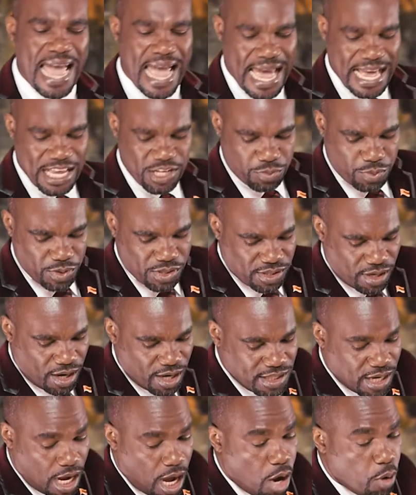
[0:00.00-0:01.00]
as we
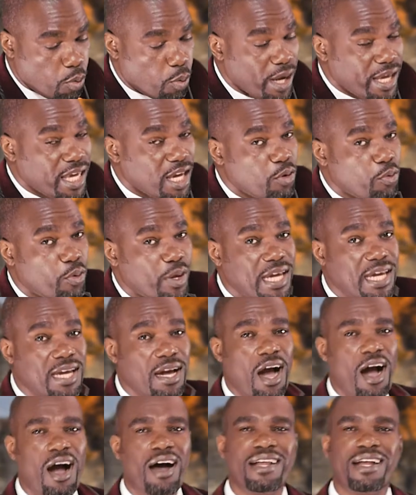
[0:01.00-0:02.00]
start our working
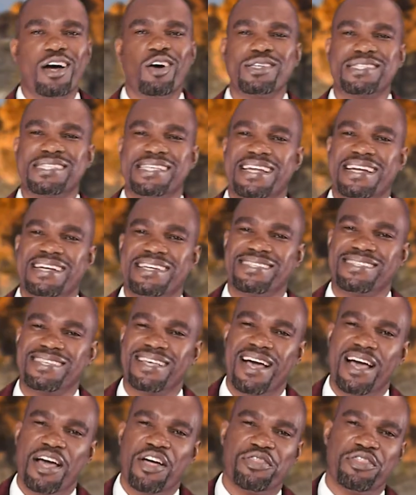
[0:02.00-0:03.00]
week on our
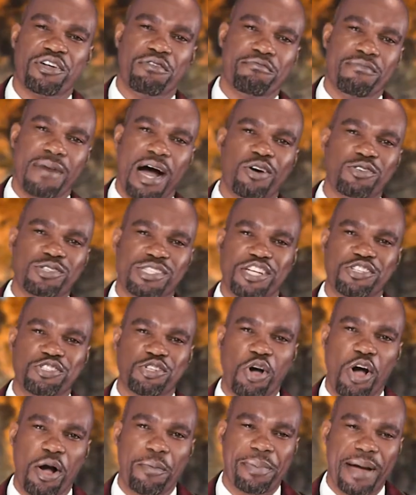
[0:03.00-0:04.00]
series, The
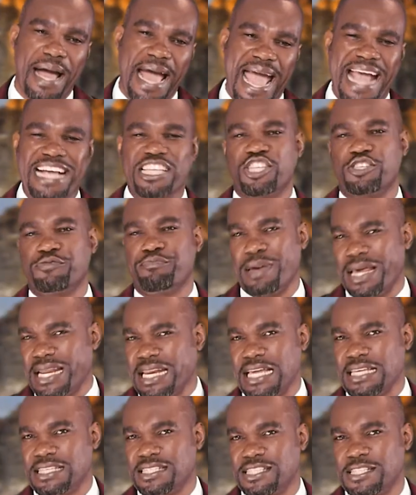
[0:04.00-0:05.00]
Mountaintop
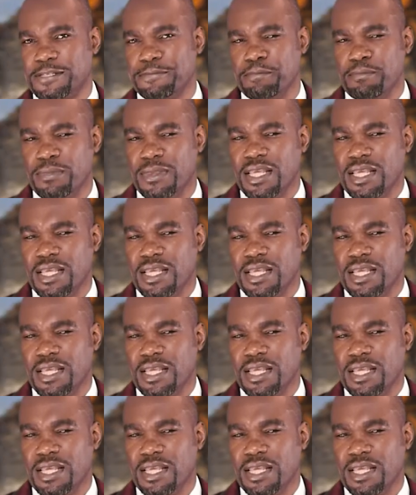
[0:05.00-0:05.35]
Experience.